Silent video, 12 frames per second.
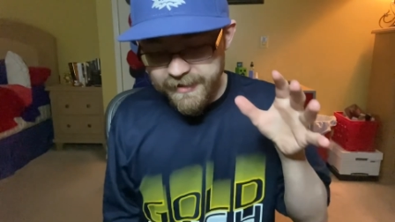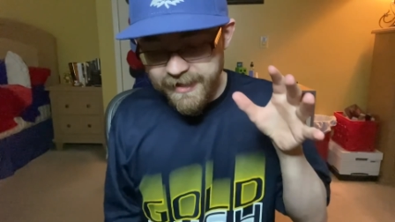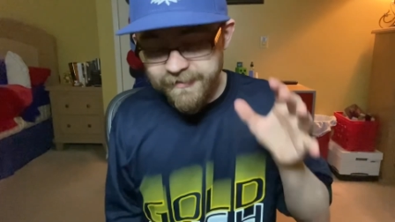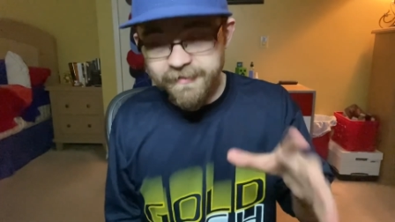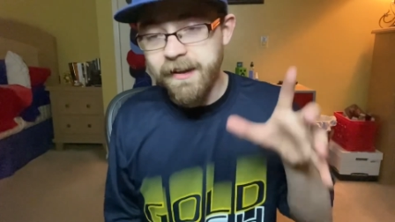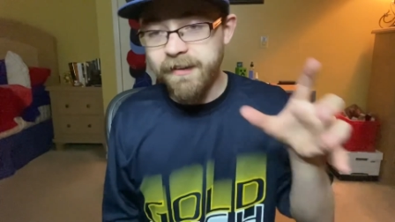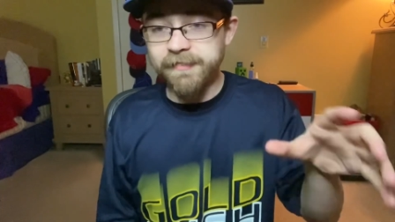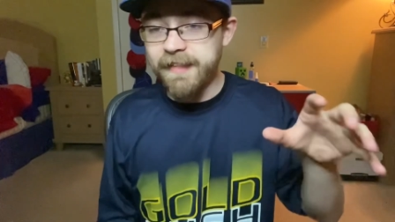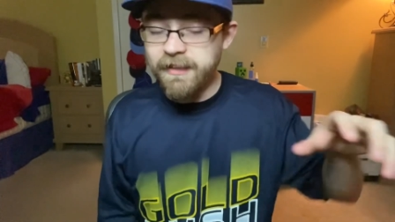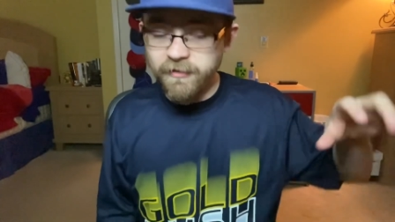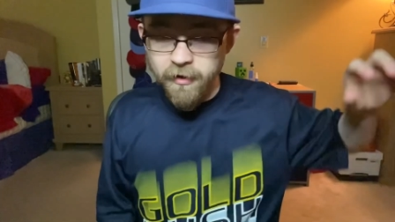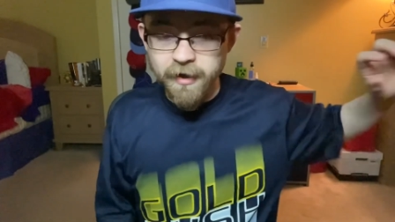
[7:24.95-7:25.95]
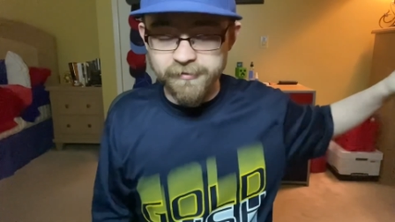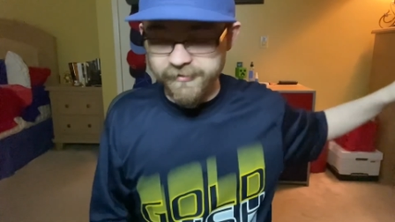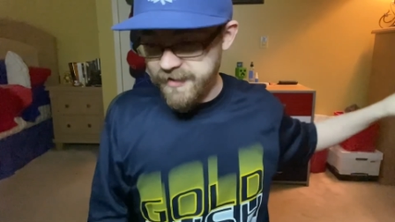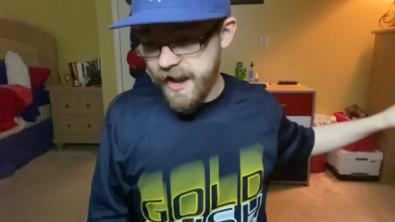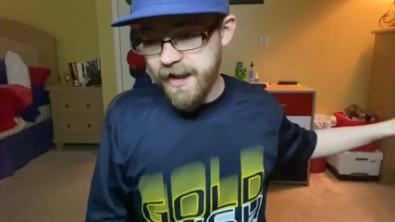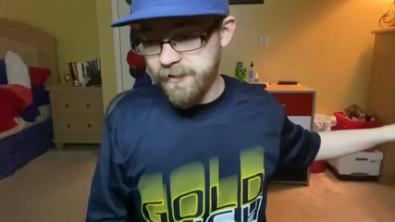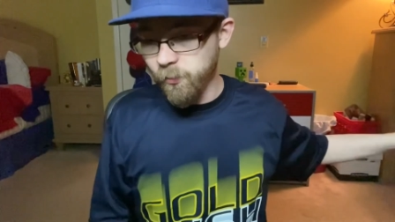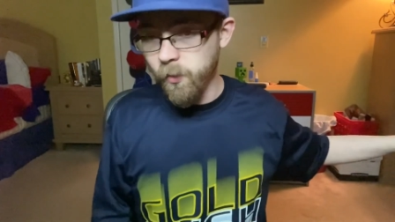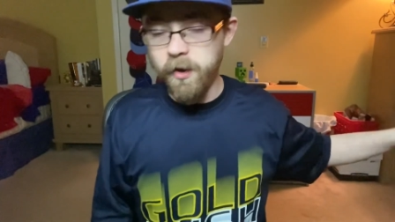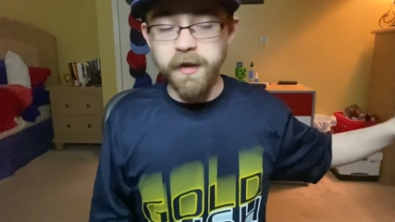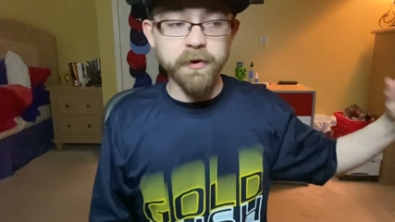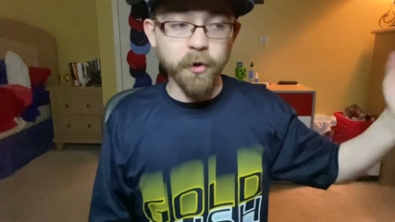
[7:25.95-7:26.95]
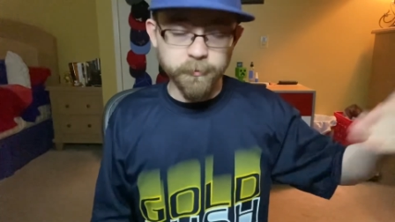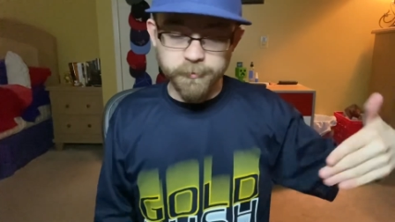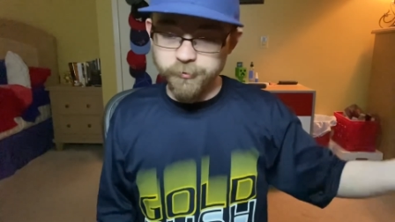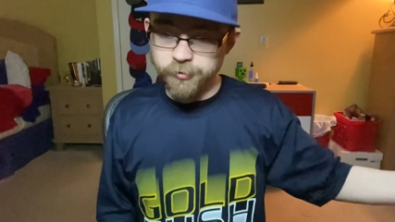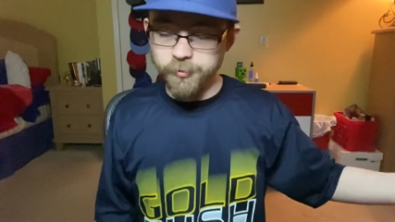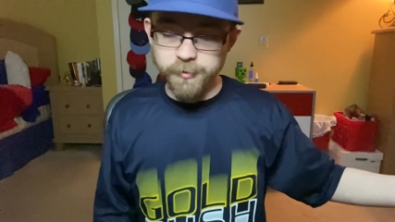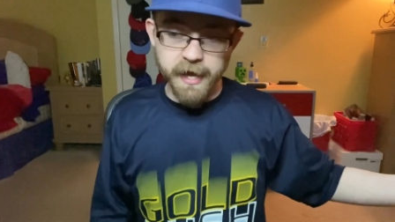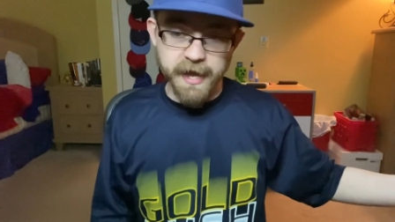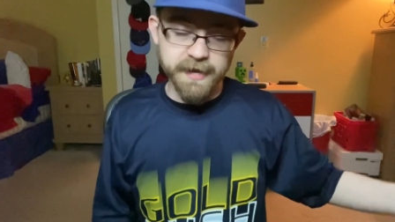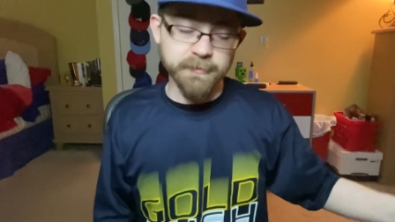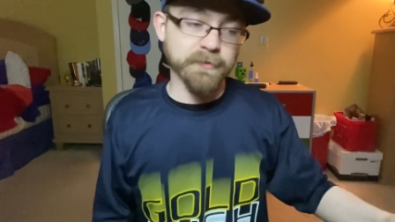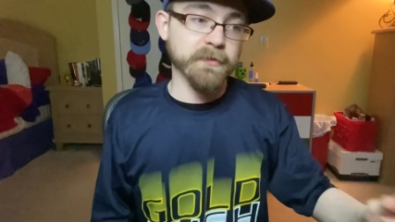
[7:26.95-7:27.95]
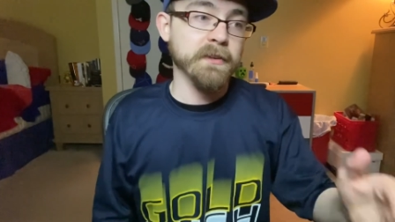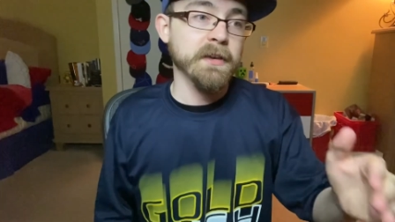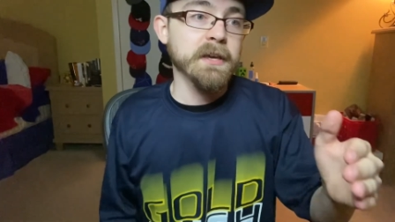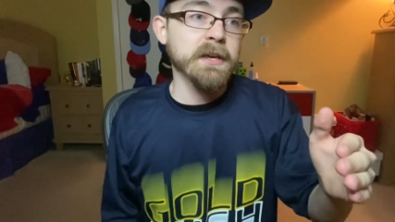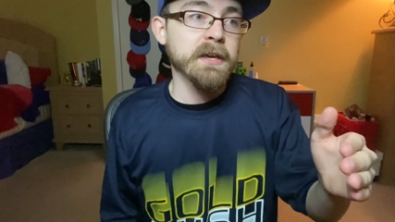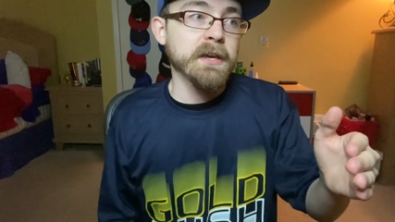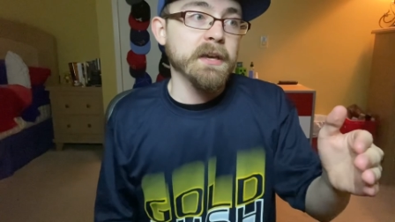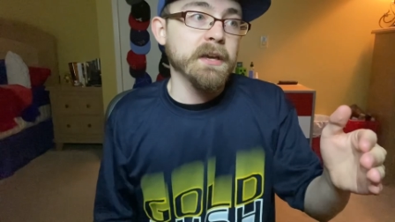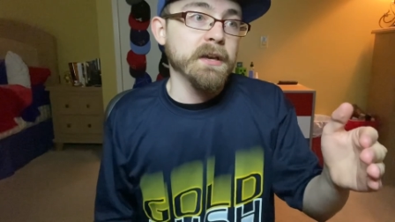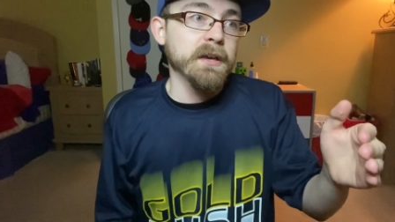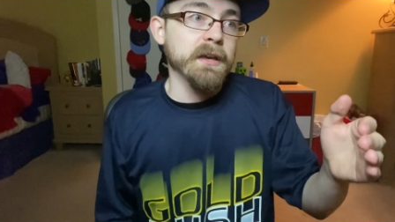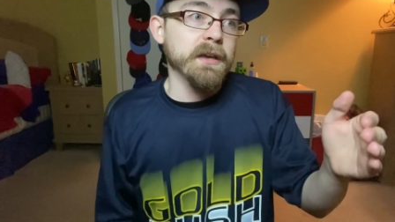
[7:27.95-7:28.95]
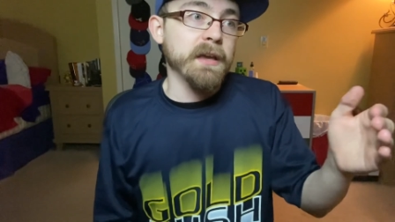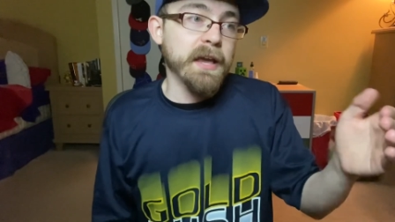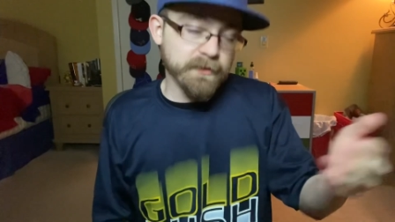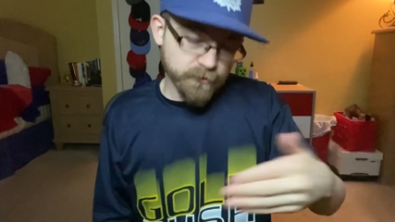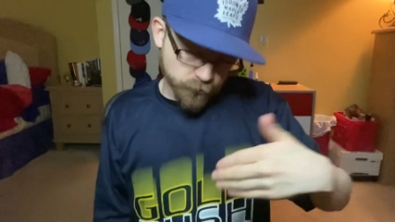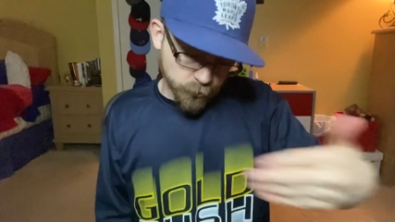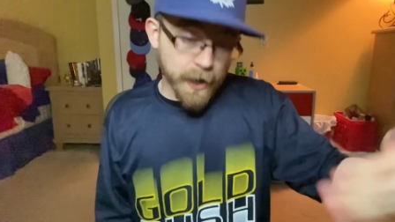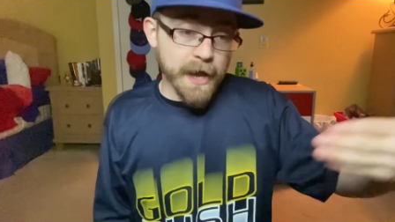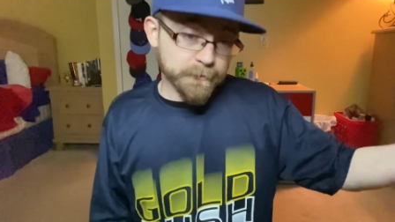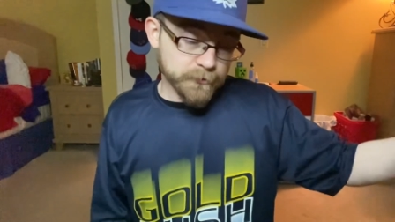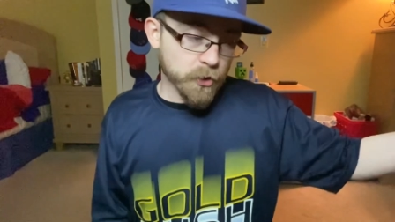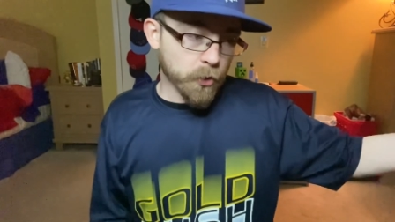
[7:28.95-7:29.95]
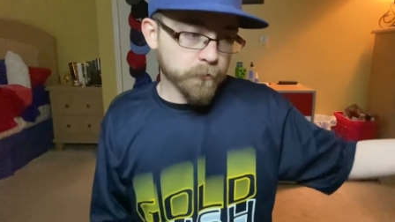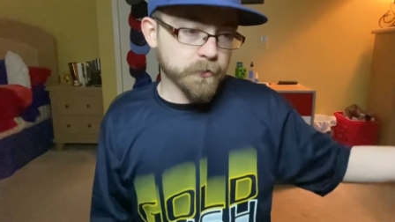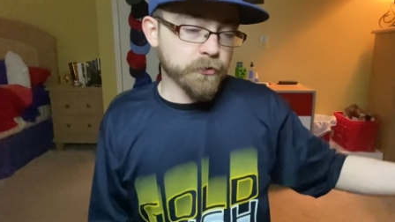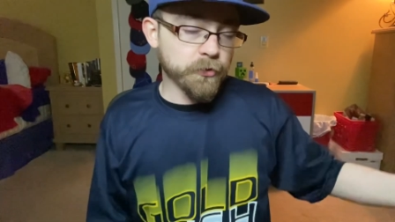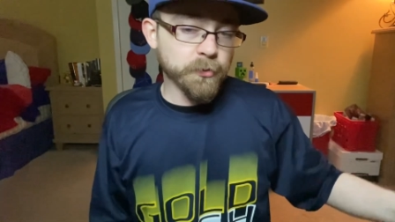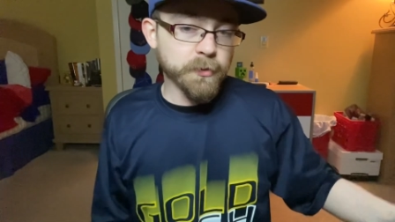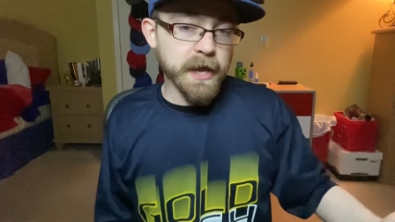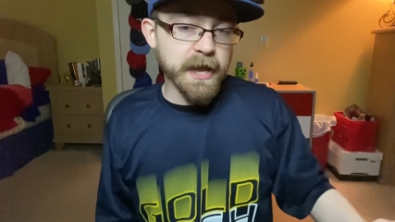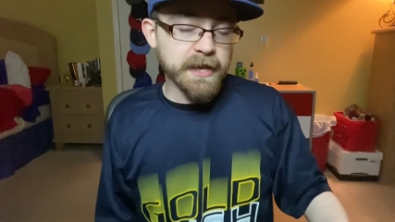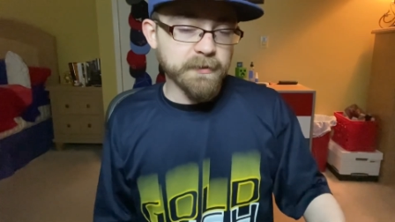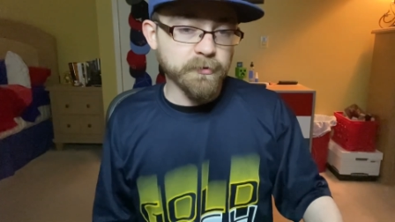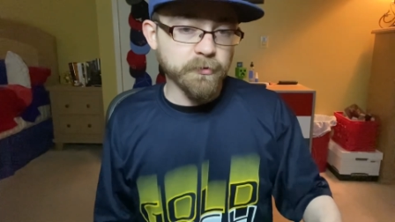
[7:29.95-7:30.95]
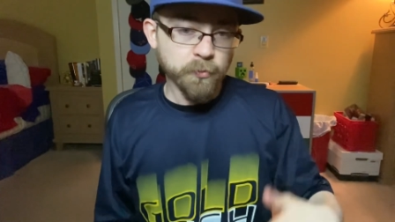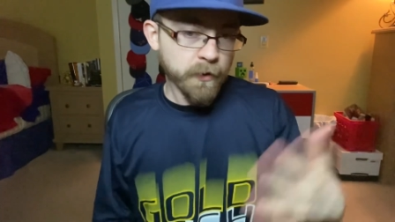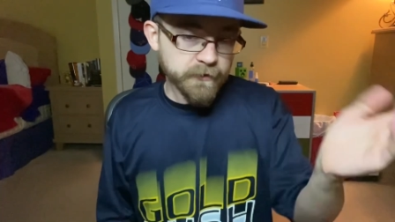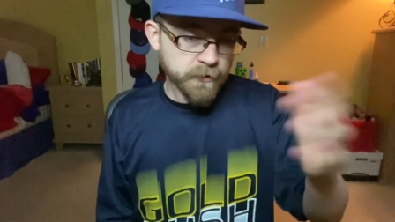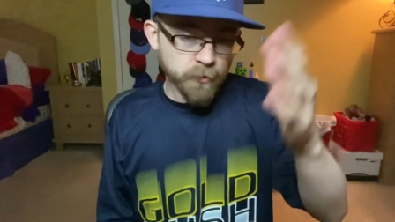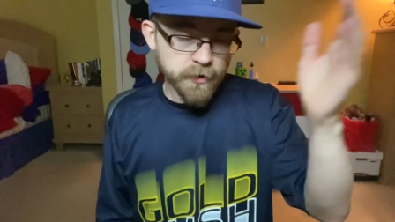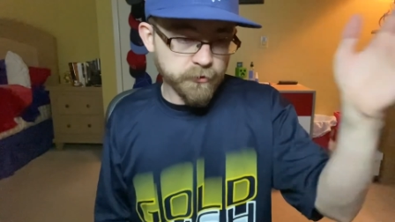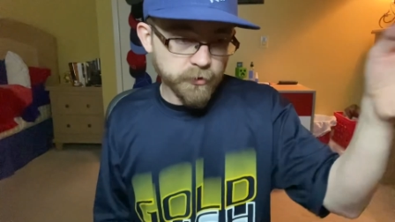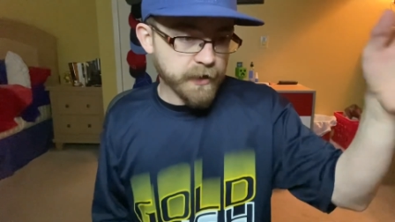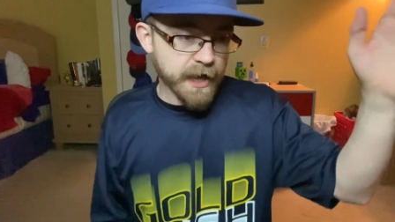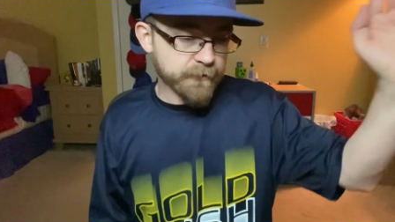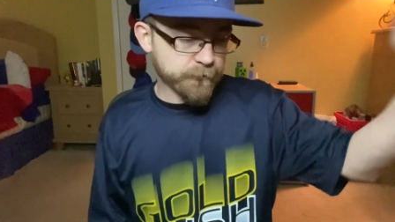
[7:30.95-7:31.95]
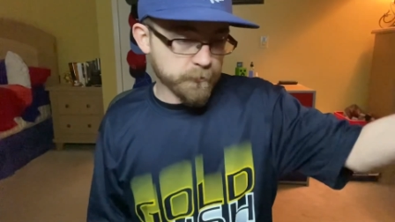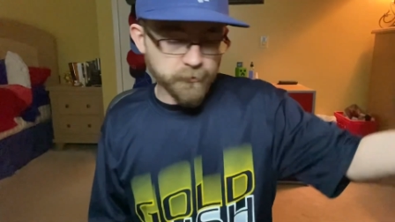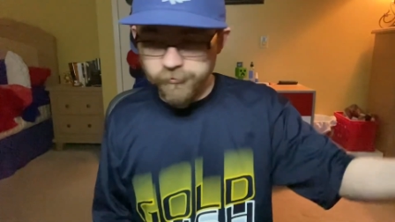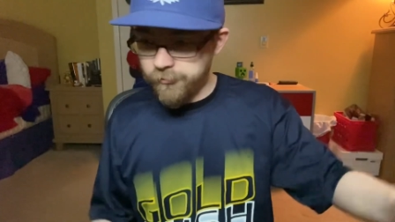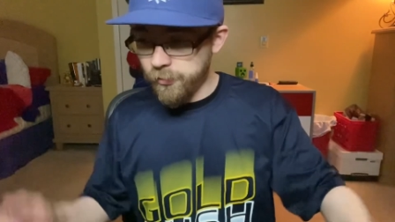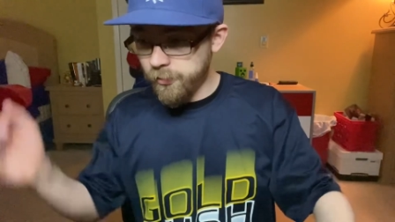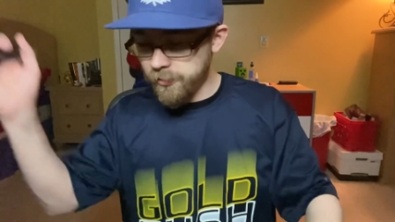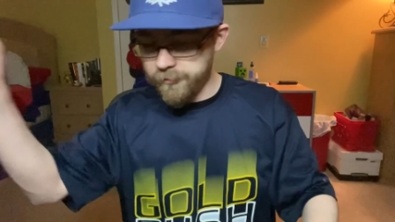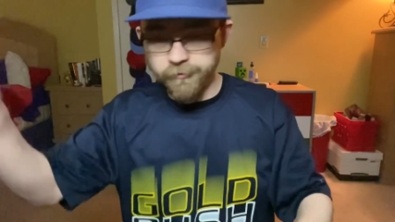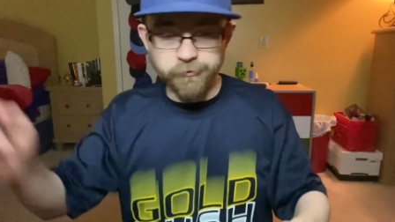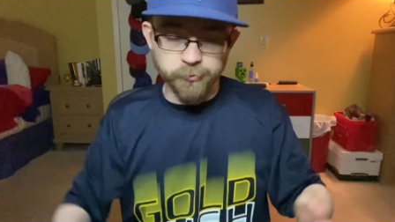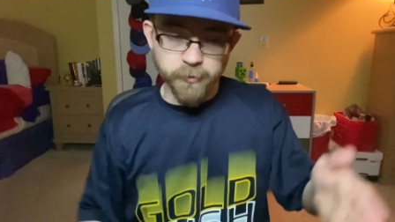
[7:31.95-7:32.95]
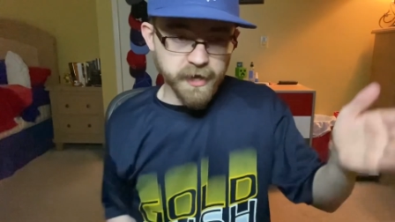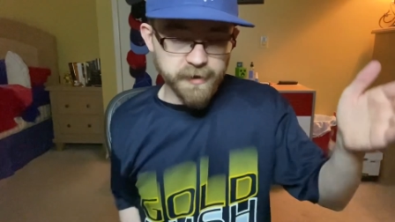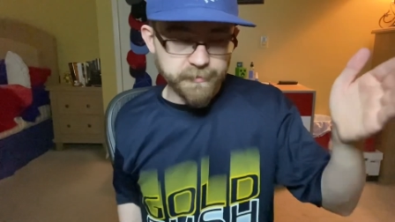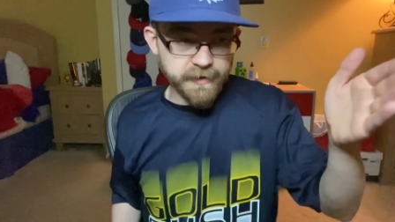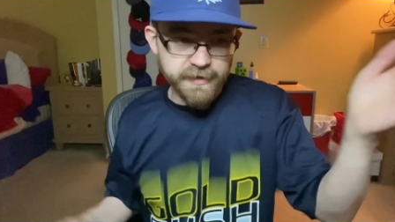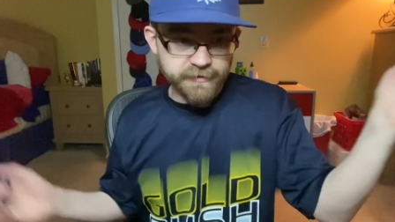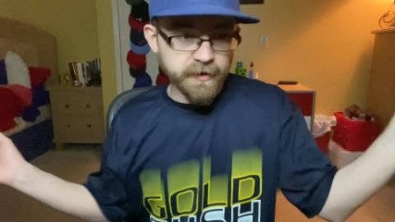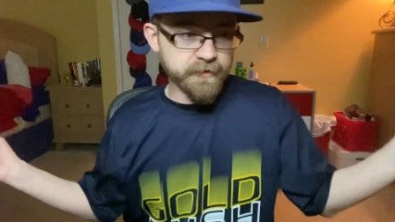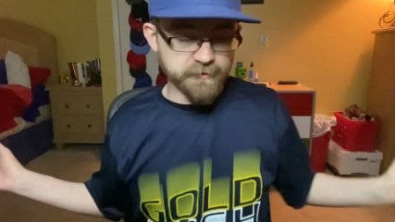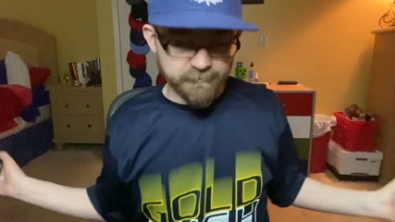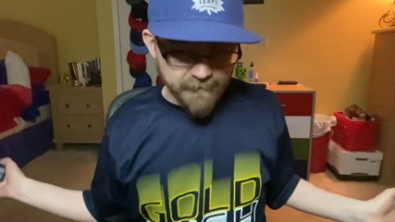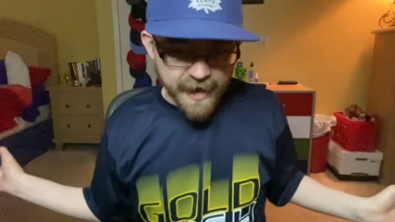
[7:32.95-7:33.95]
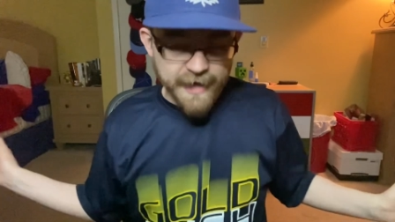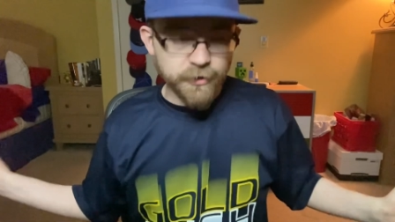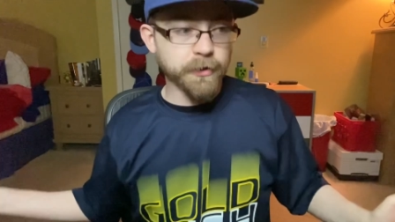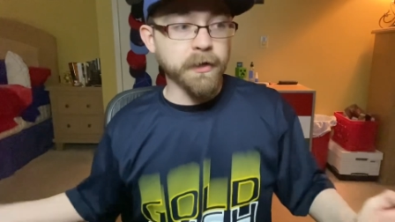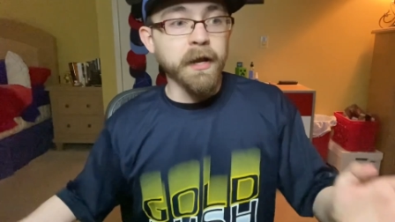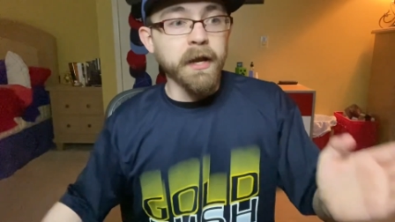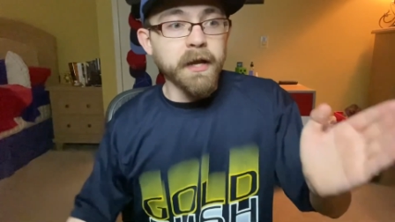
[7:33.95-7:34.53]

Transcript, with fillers: It sucks they lost 9-1 over two games and swept over two games. Whether you want to look at it from the score or the sweep, it doesn't matter.